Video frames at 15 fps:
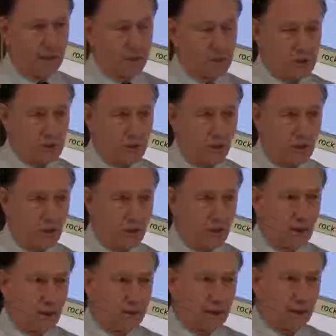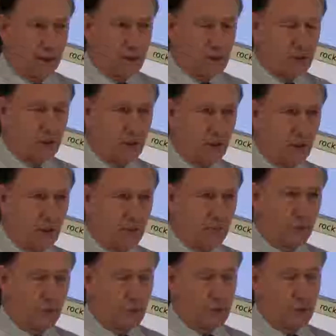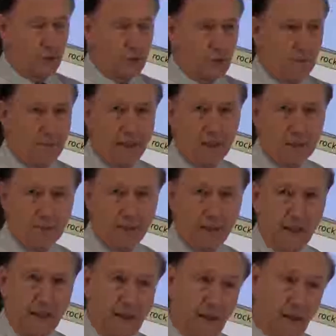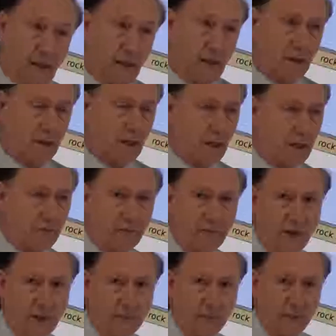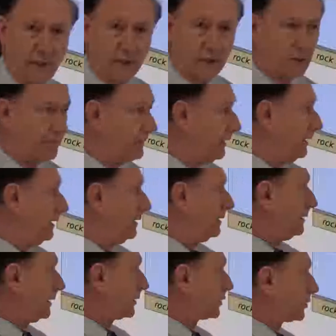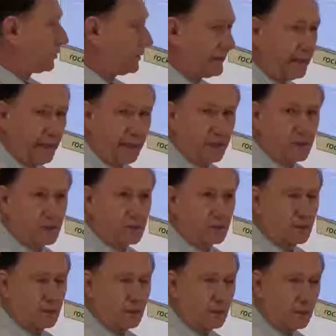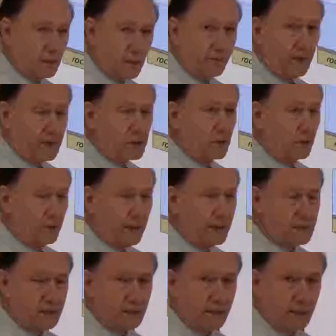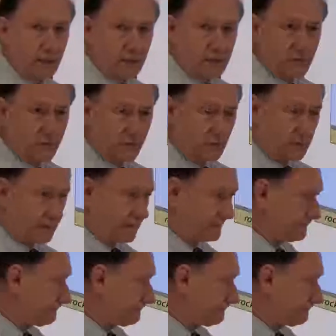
a star that has produced a tremendous amount of heat, a lot of evaporation that eventually creates the ice field.